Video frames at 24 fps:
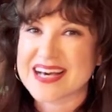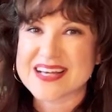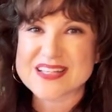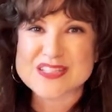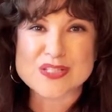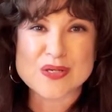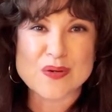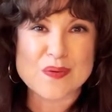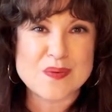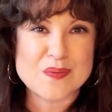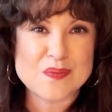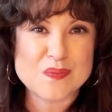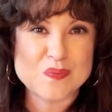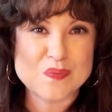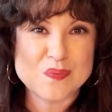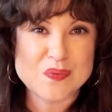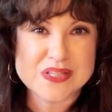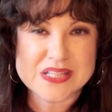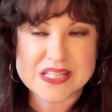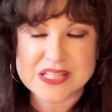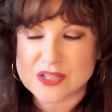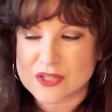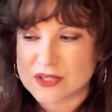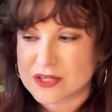So
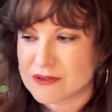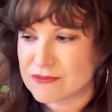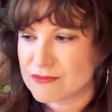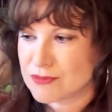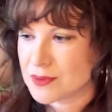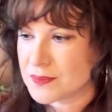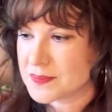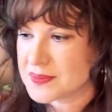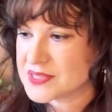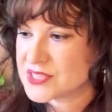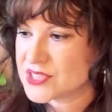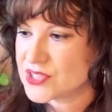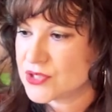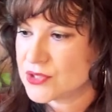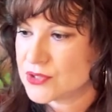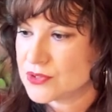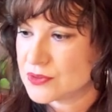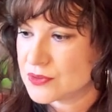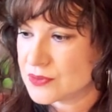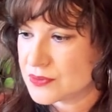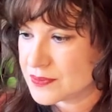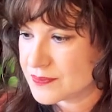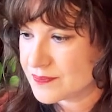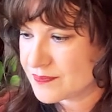really looking forward
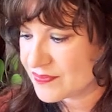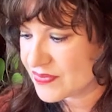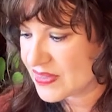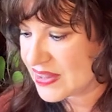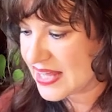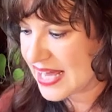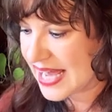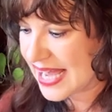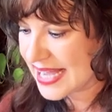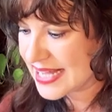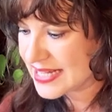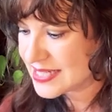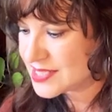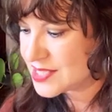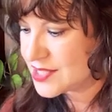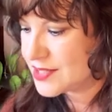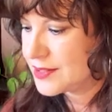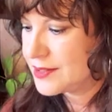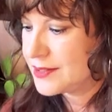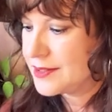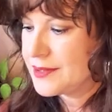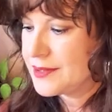to that.